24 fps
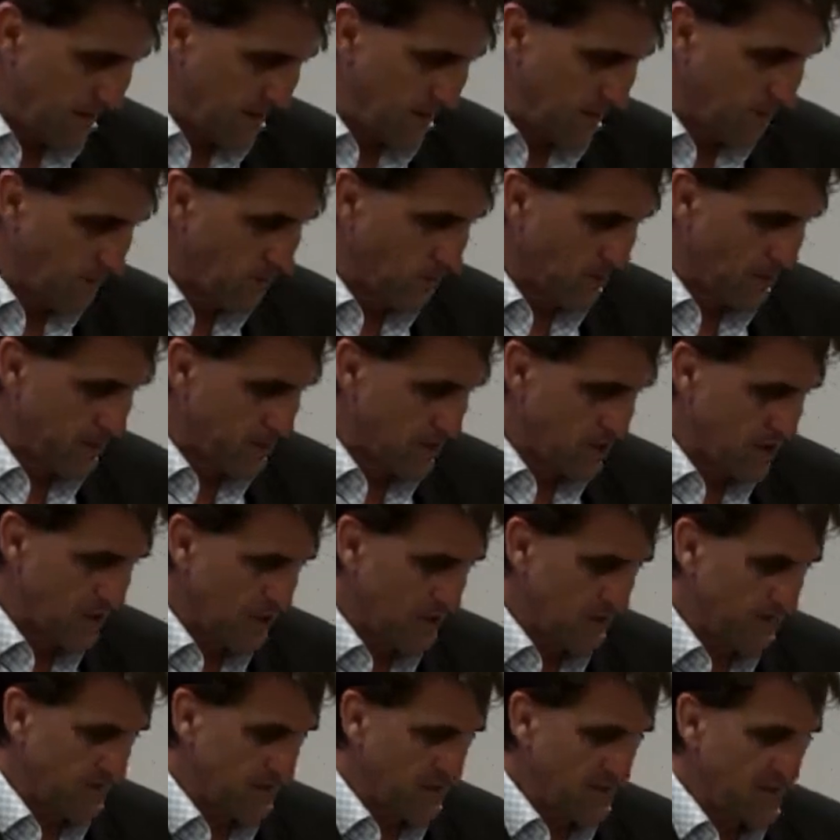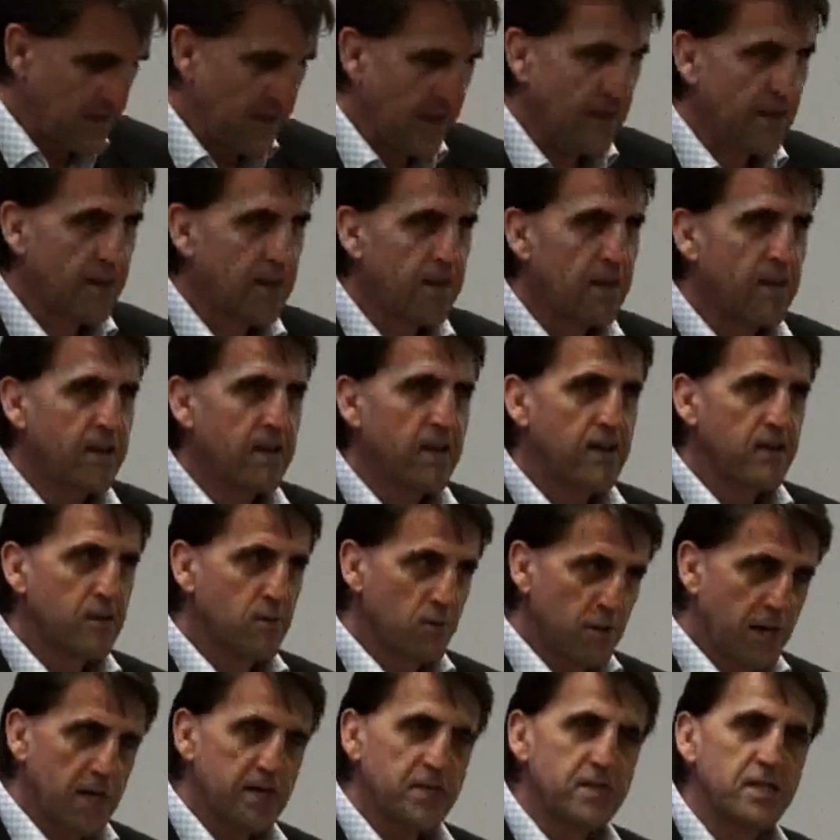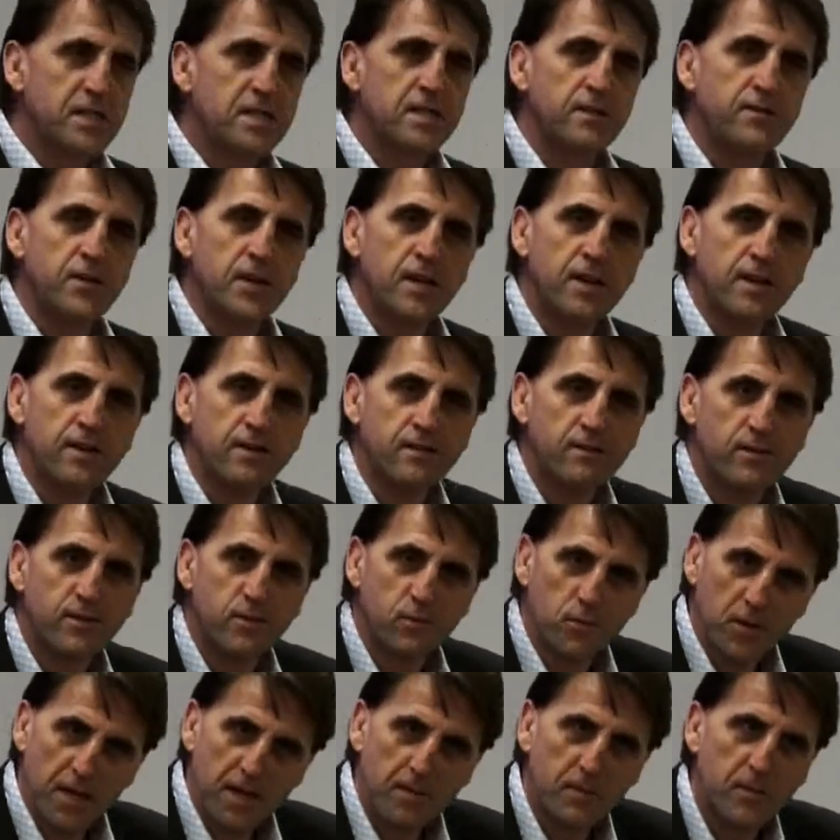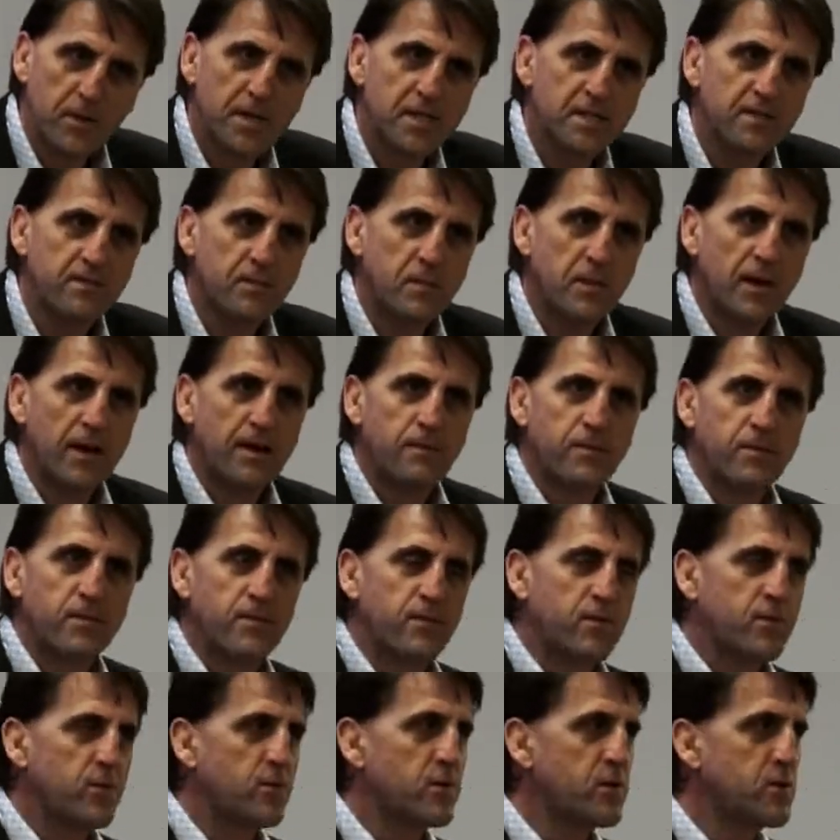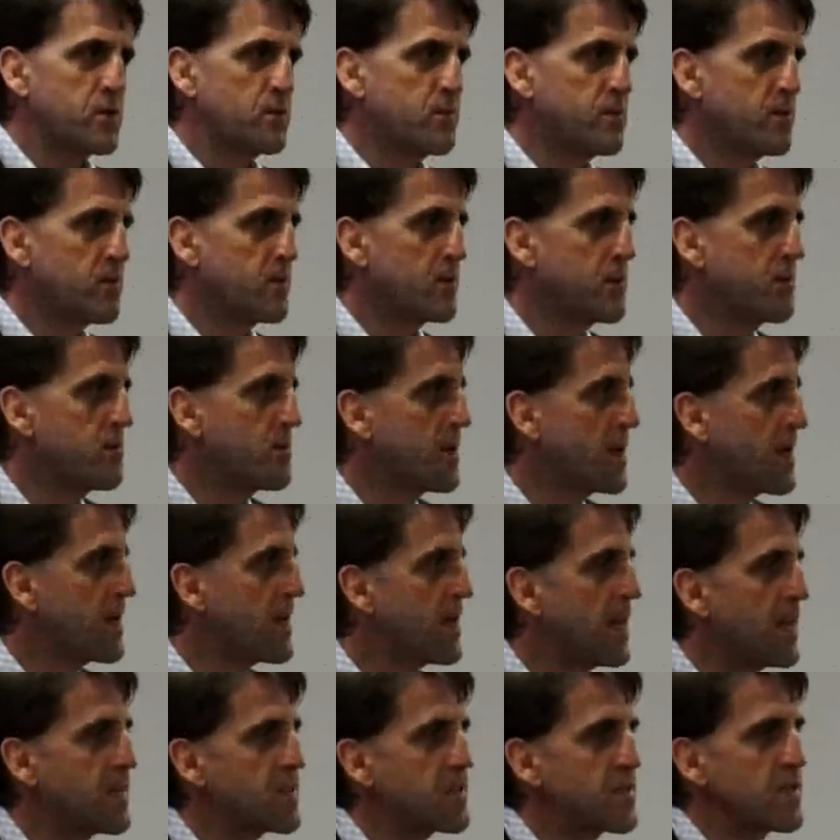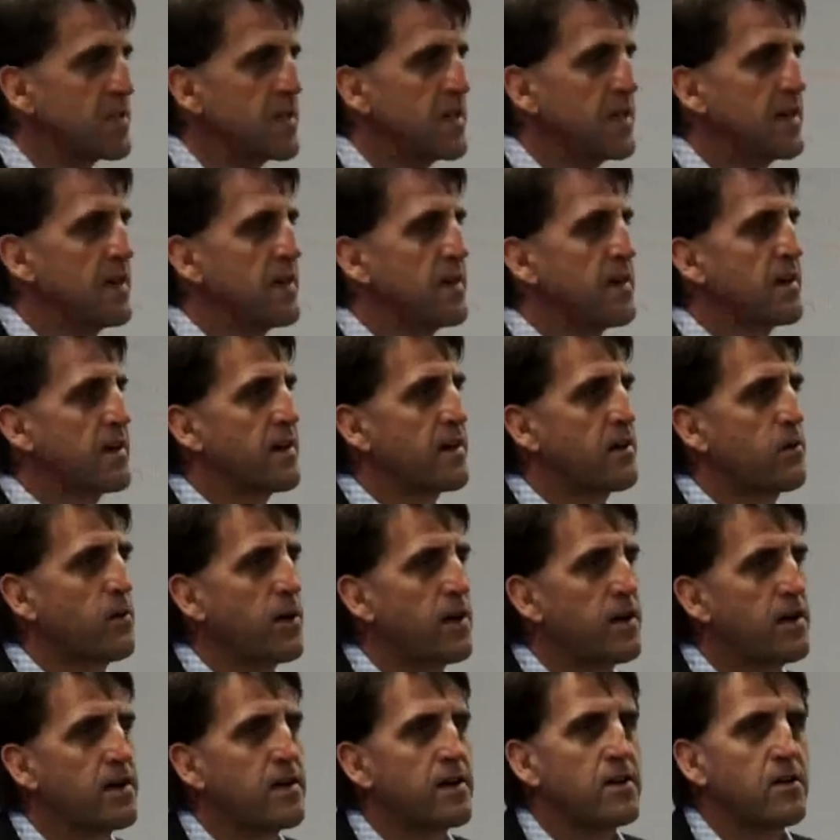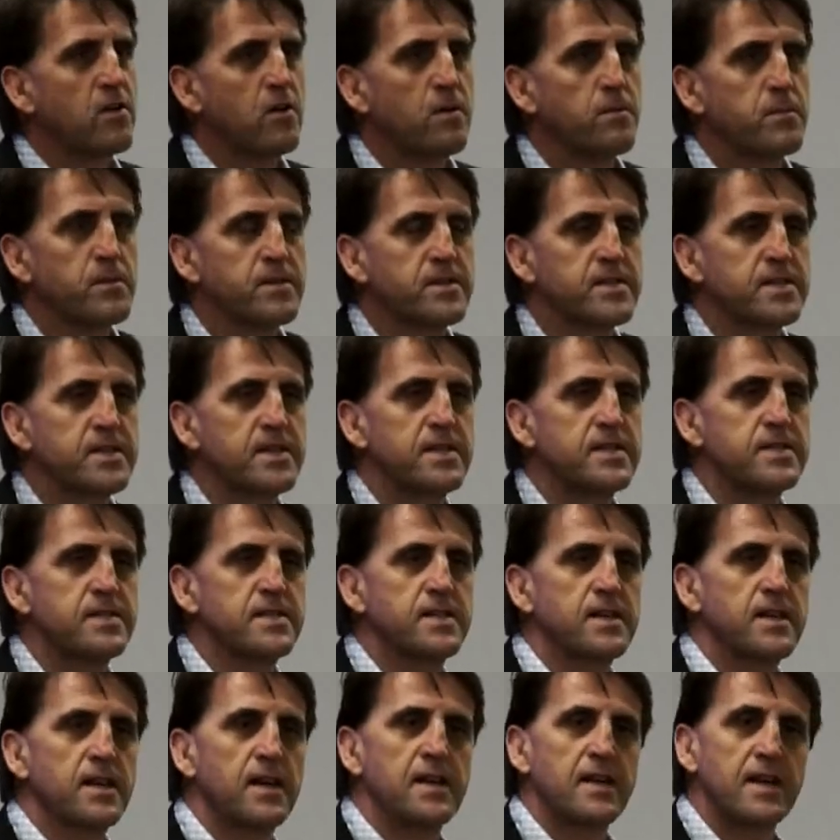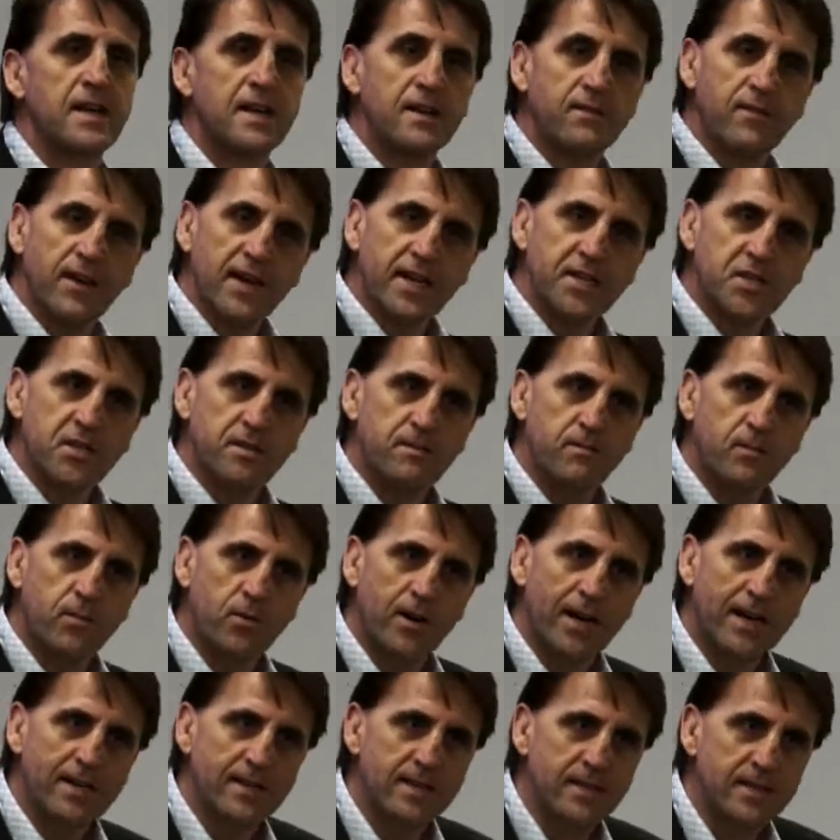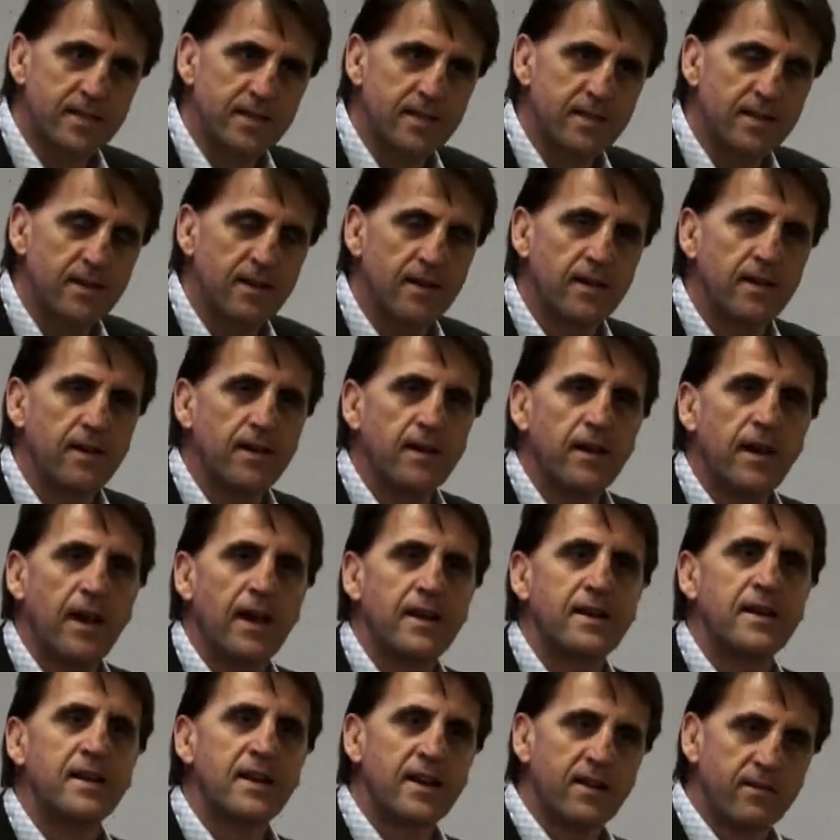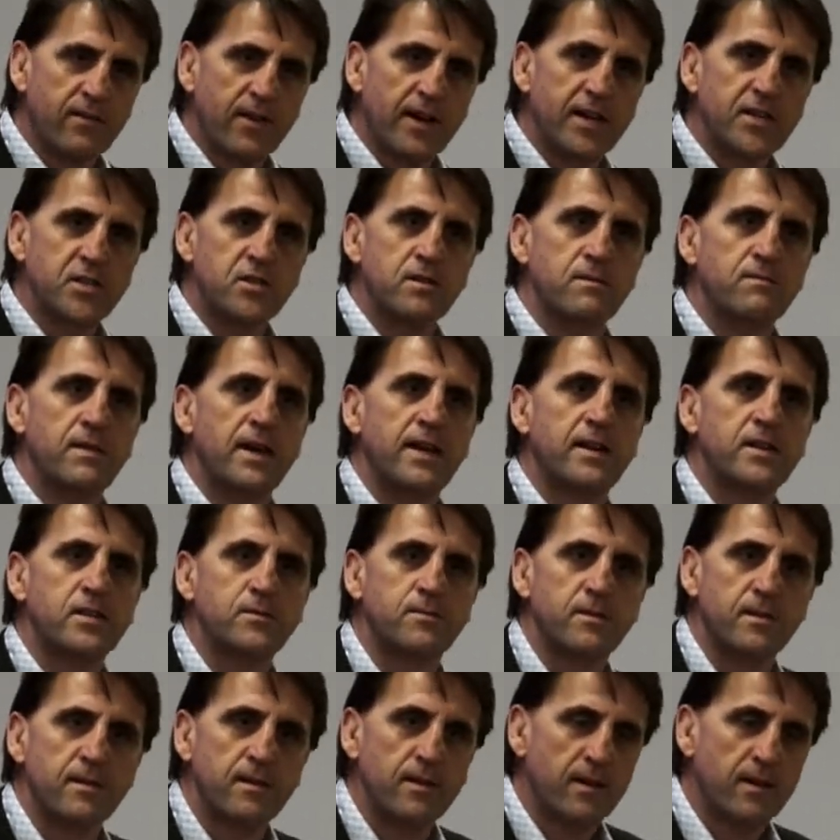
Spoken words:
you will achieve in that, you'll get a certificate, you'll get a piece of paper, of course you will. You'll get nationally accredited competencies in innovation practice and in innovation management